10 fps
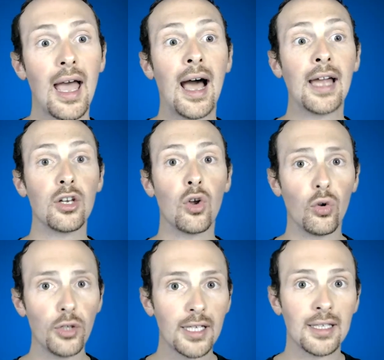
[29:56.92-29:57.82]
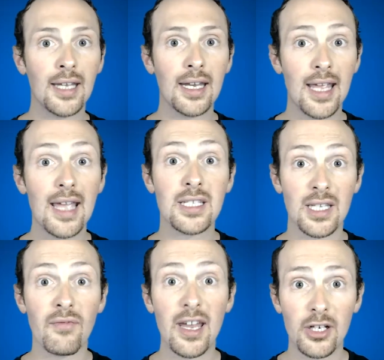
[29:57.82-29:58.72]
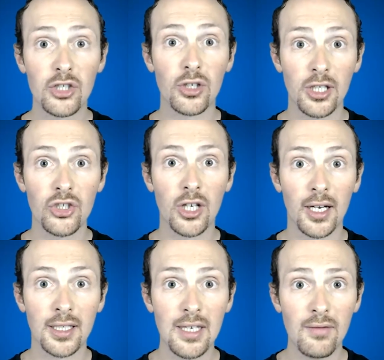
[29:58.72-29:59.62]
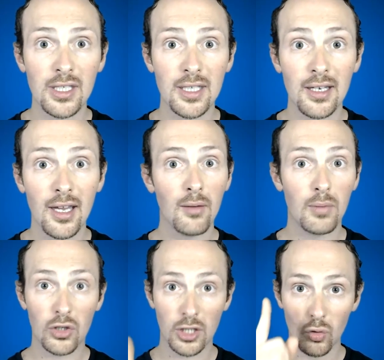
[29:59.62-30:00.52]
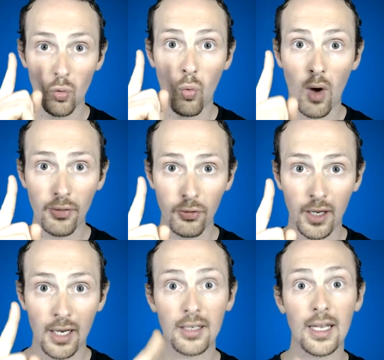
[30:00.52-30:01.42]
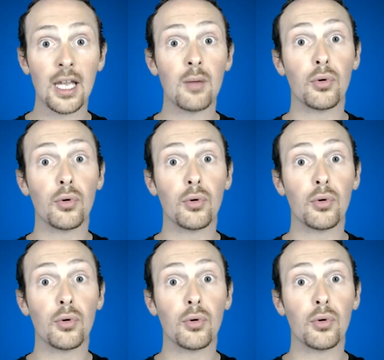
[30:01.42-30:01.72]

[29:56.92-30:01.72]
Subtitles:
I know that in that case is a very strategic activity because I do one thing that can